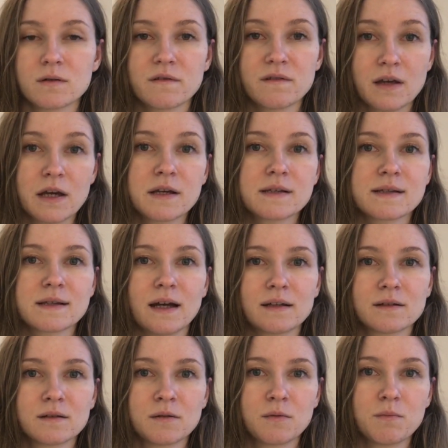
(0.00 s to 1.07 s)
thinks
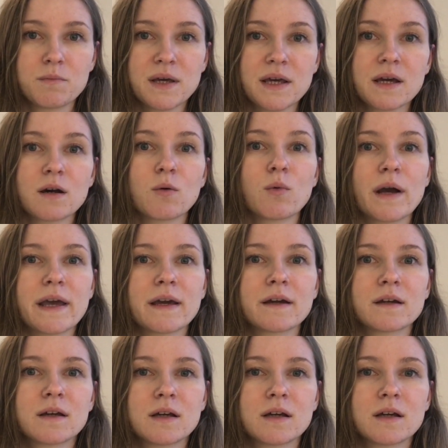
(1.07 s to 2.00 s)
that being awake